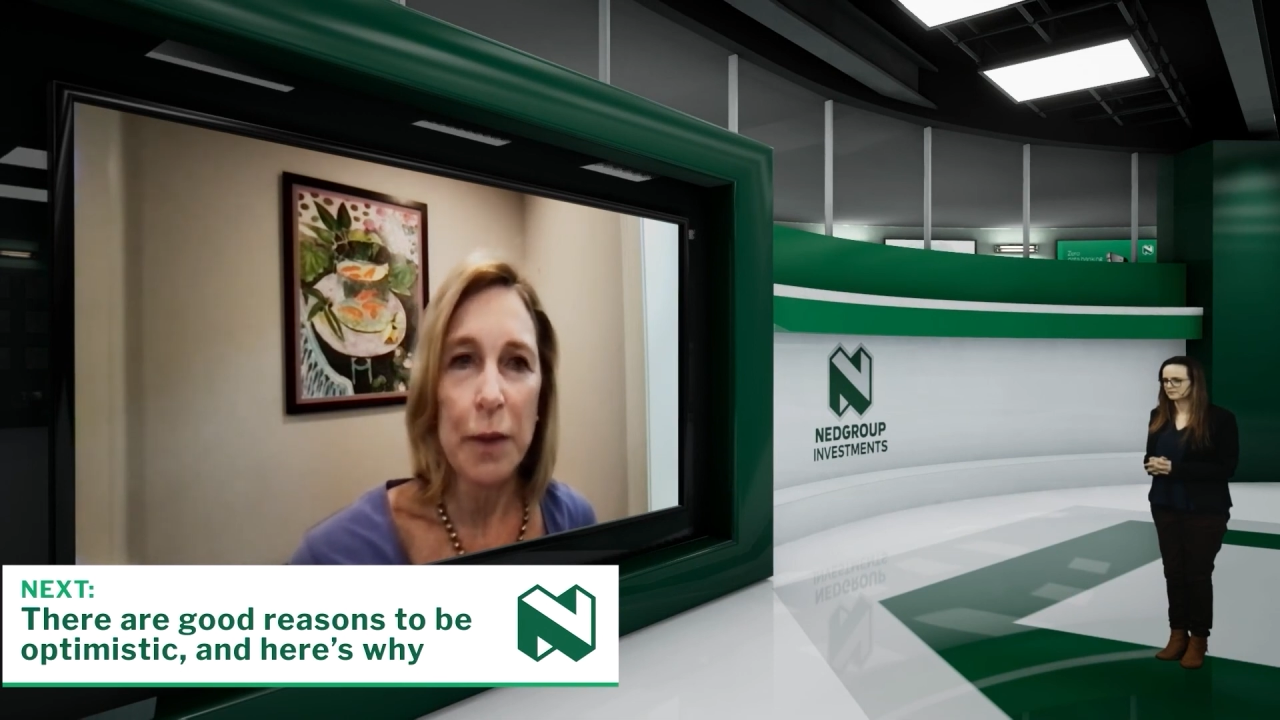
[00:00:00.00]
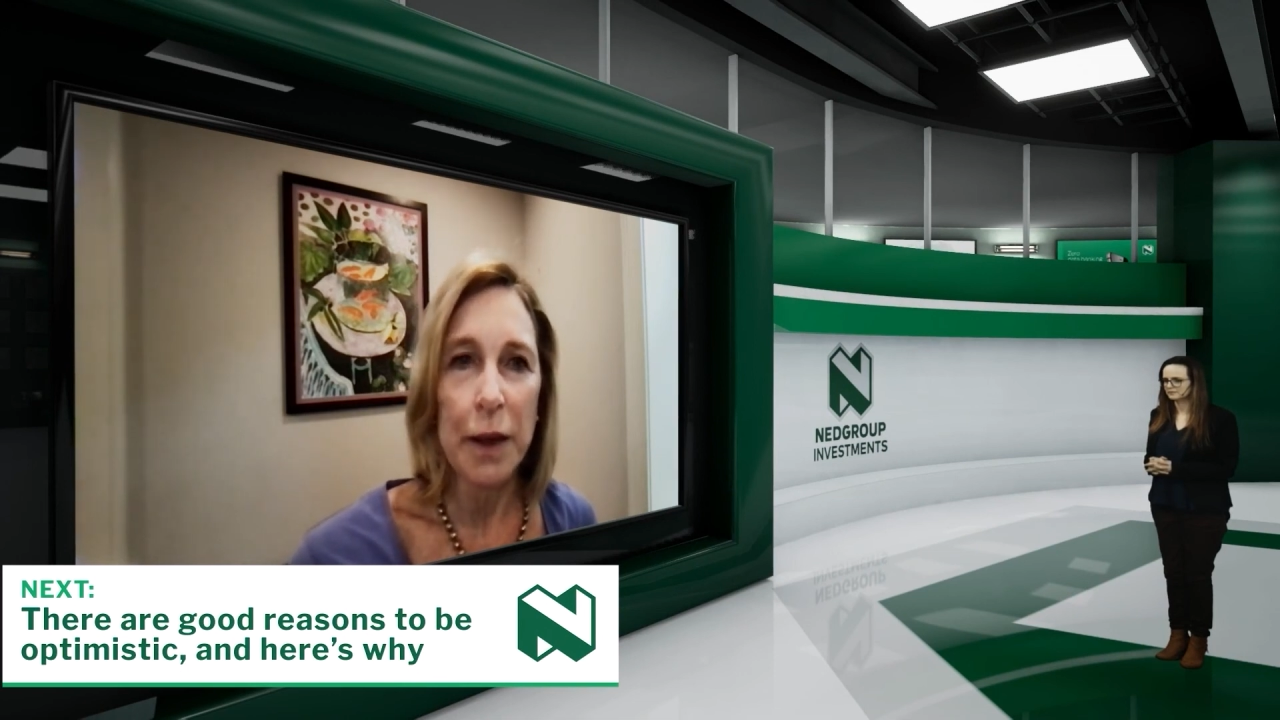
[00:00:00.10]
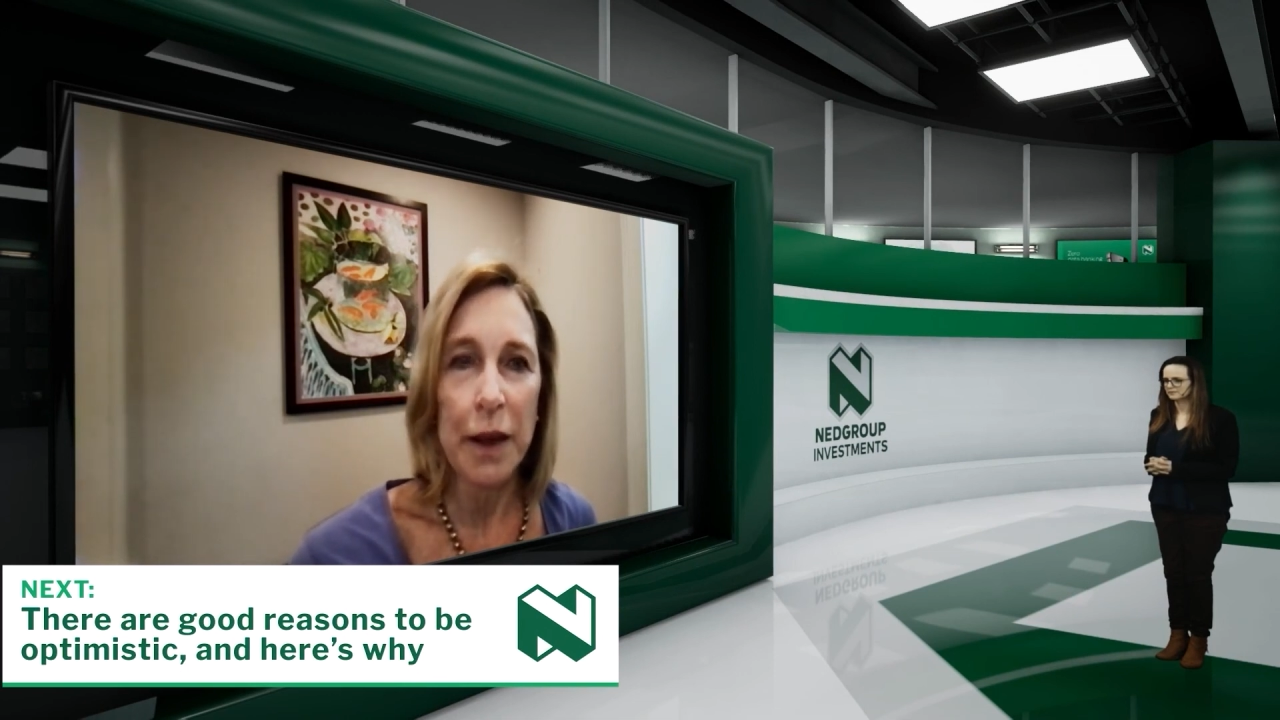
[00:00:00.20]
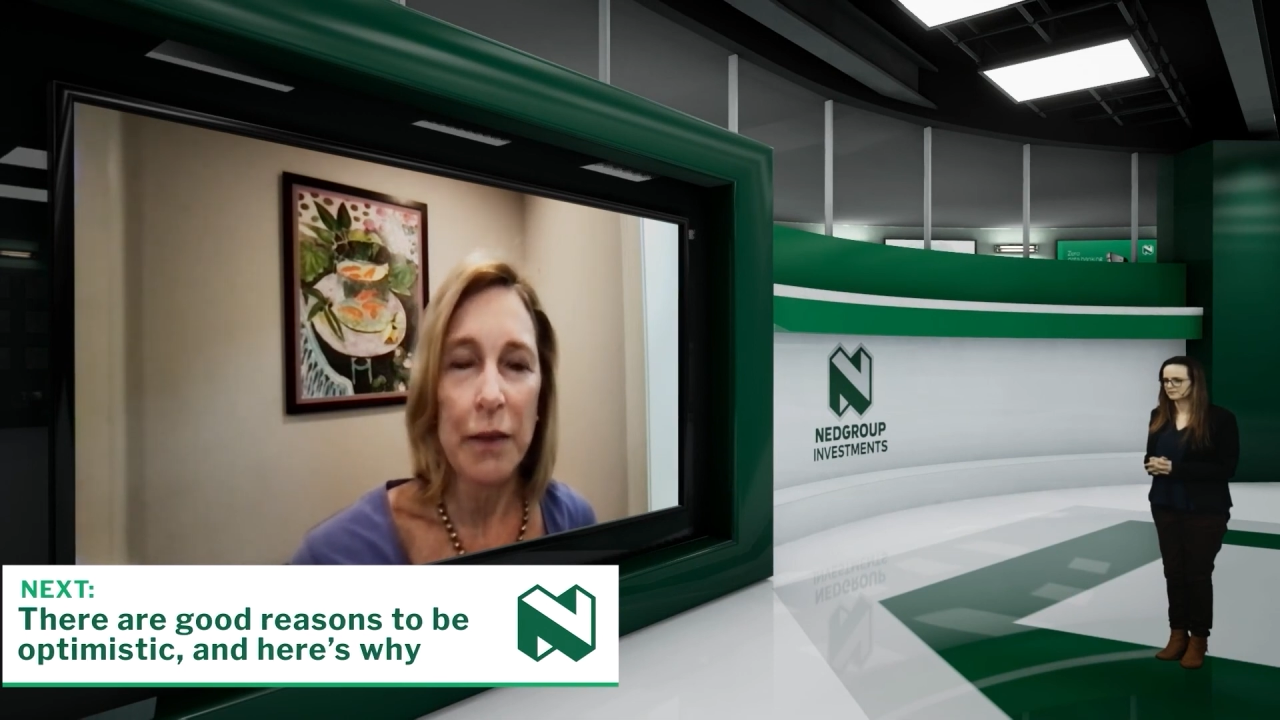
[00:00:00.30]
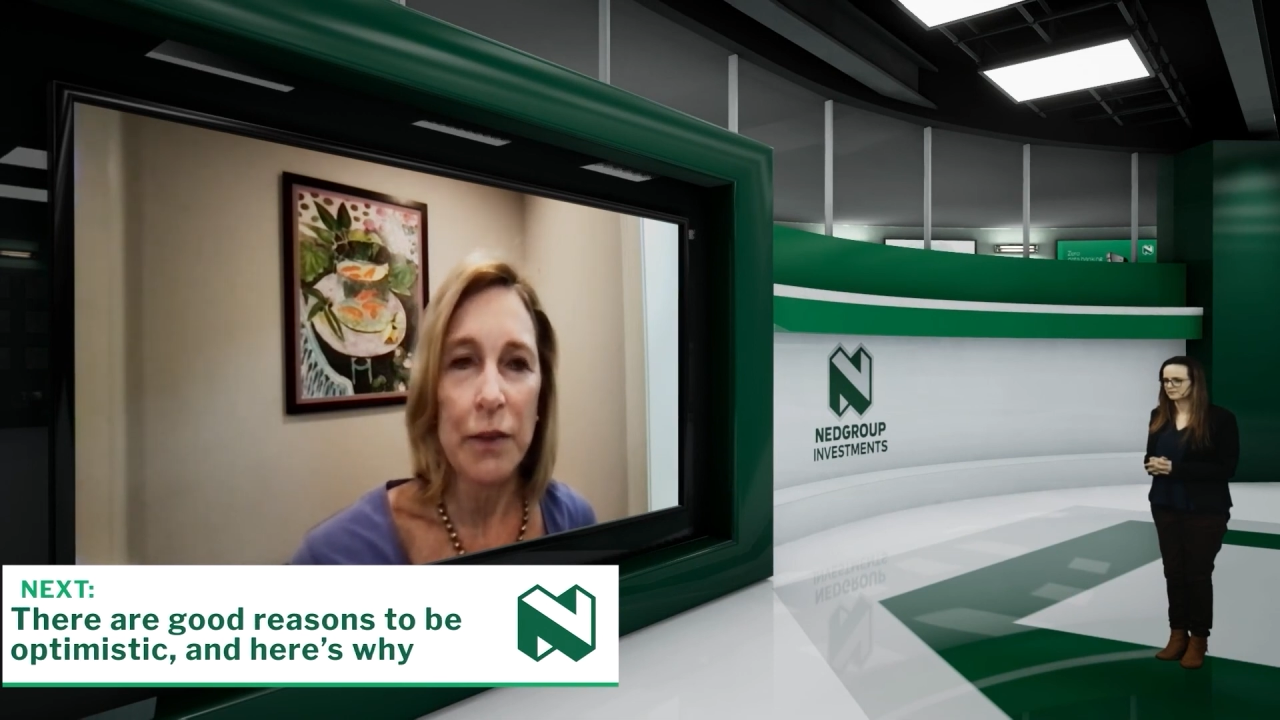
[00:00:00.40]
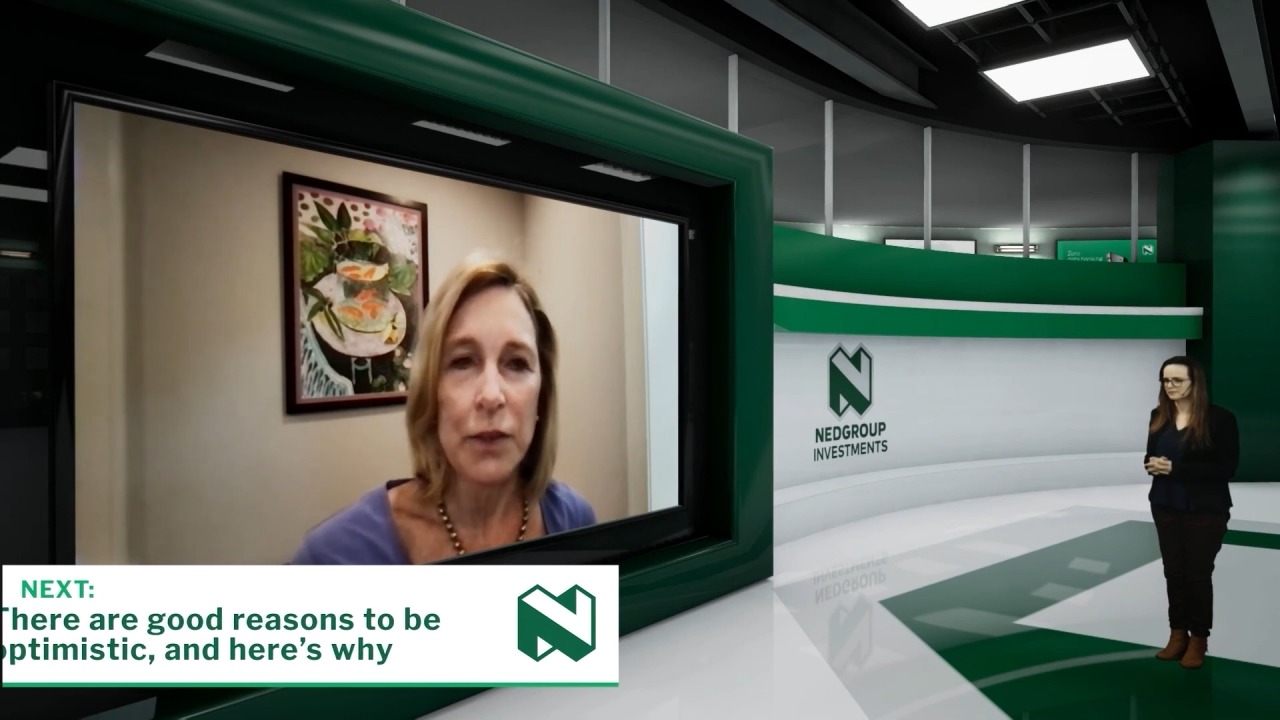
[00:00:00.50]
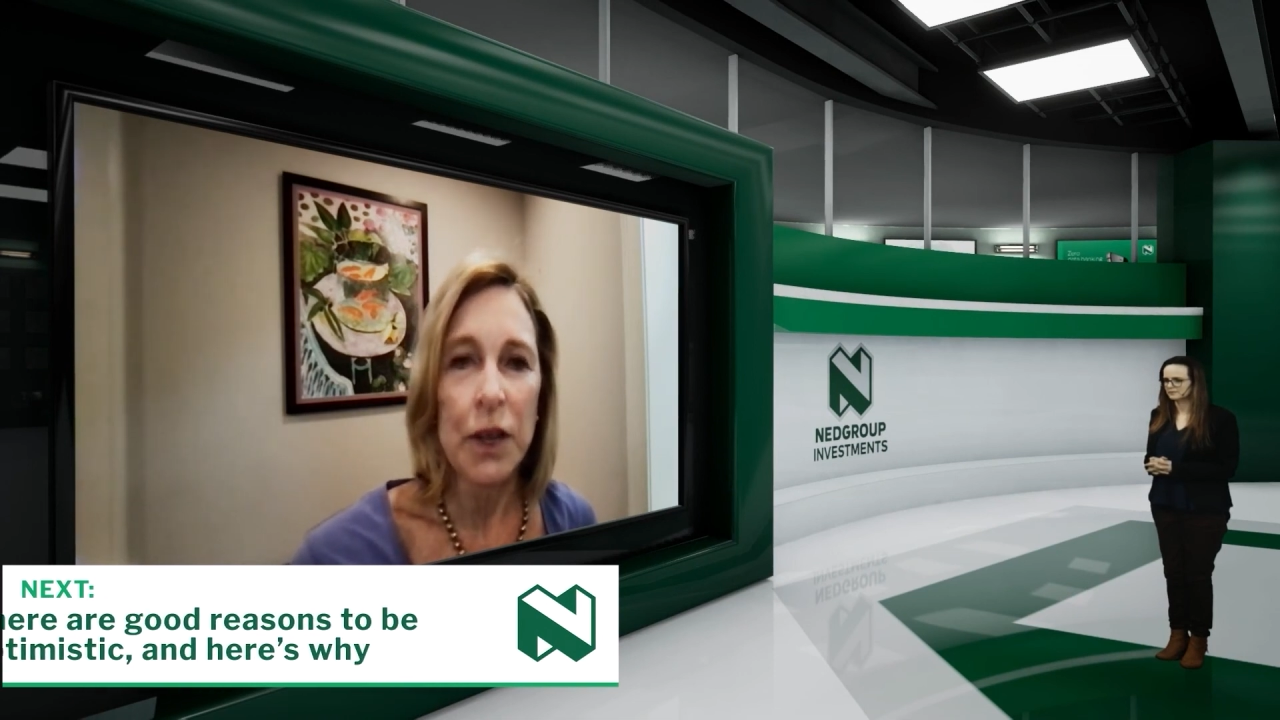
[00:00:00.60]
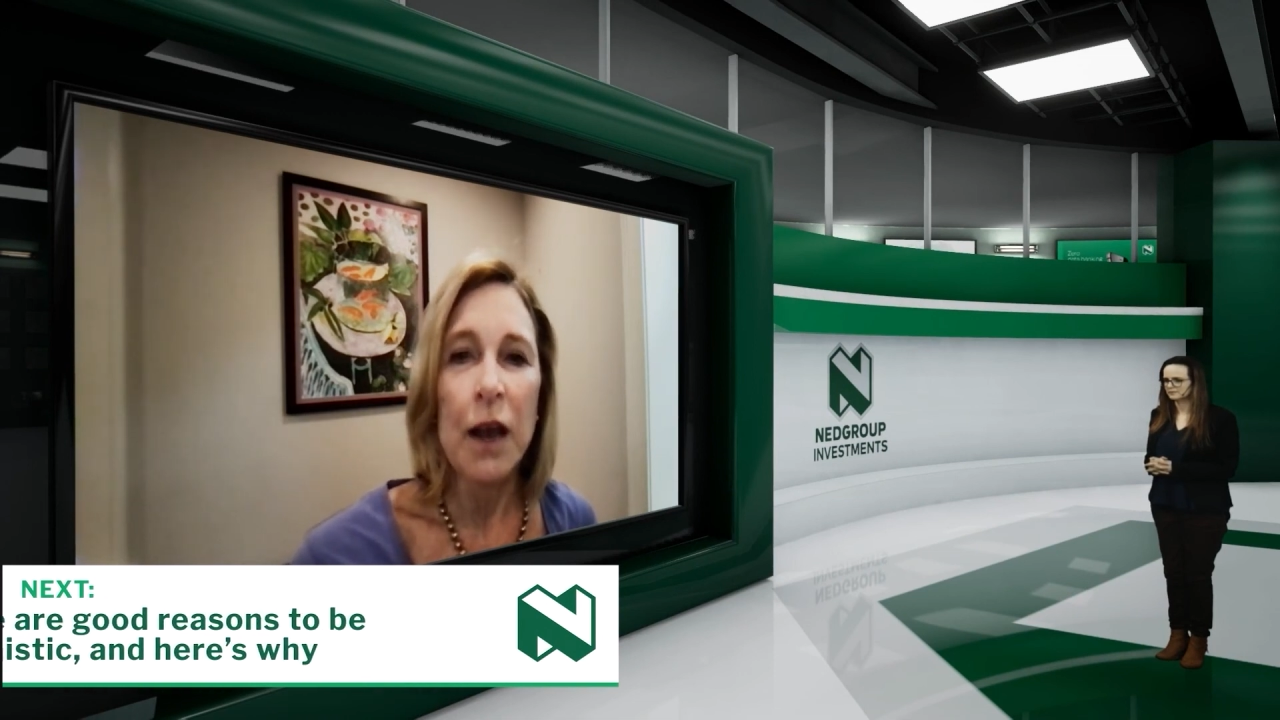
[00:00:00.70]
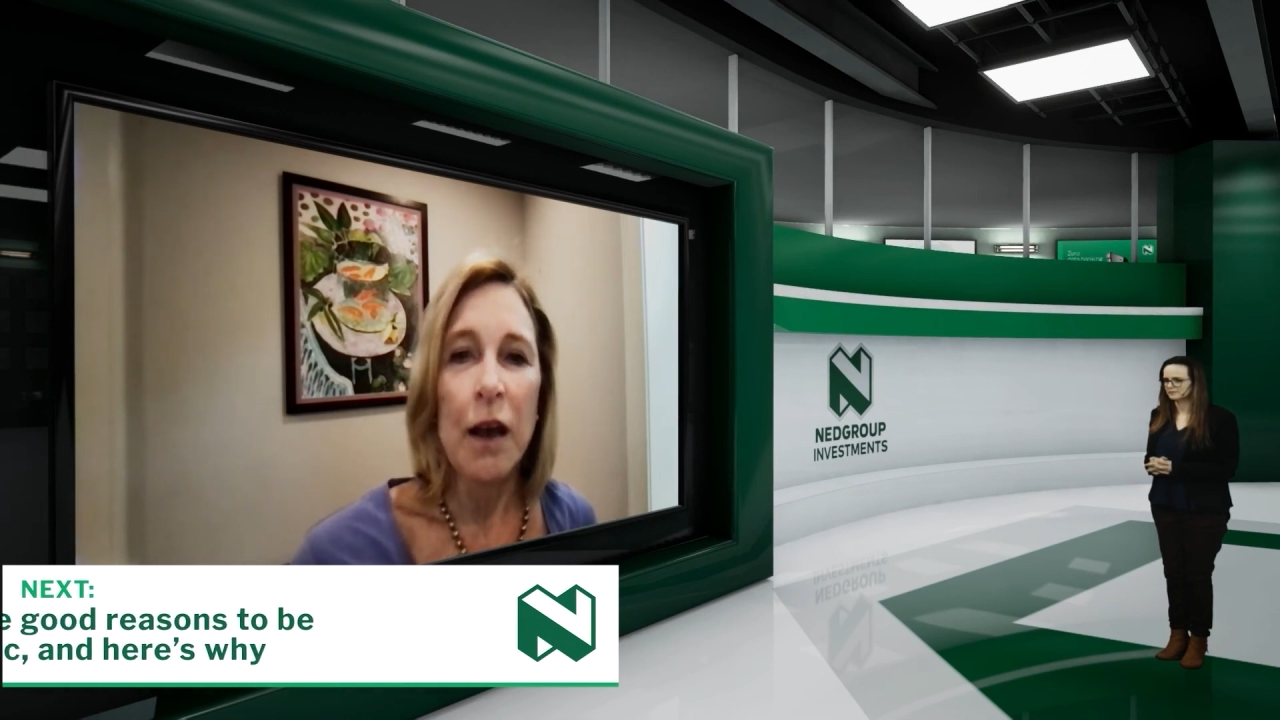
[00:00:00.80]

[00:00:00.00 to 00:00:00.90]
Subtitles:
behaviors